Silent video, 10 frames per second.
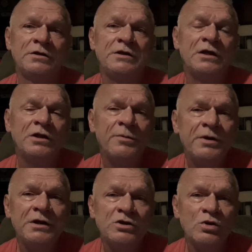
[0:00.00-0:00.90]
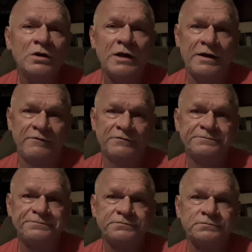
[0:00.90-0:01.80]
They're limiting your life.
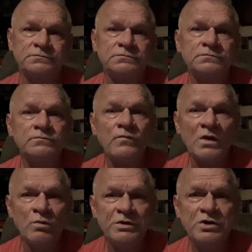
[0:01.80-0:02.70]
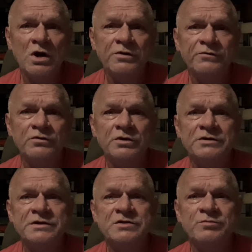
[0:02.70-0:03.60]
When you go through a
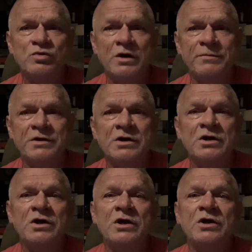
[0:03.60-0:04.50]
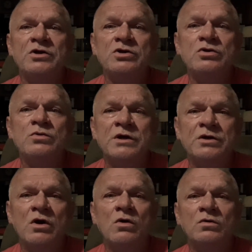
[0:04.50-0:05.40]
disappointment, you
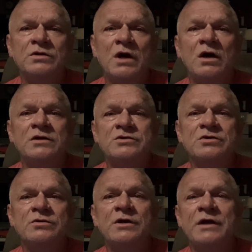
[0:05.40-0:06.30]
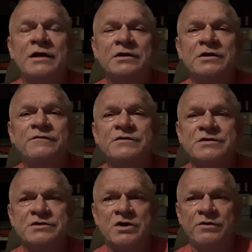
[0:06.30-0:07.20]
can hold on to it and live
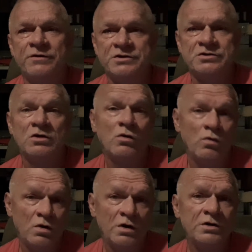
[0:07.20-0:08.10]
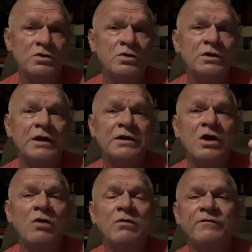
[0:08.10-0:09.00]
discouraged, or you can let
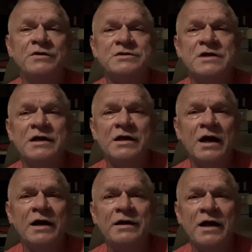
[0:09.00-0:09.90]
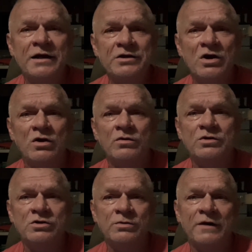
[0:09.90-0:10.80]
go of it and say, God, I know
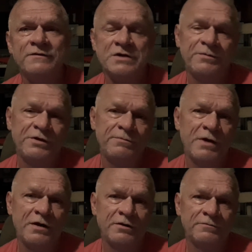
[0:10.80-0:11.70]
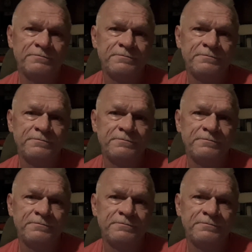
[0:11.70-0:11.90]
you have something better.